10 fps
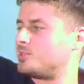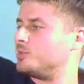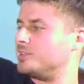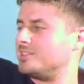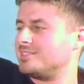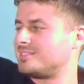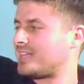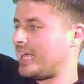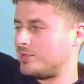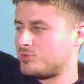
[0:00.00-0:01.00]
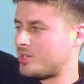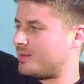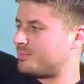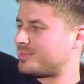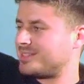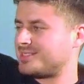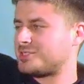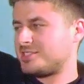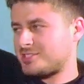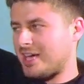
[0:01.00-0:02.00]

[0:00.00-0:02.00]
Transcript: two and can't jump. Yeah, it's, it's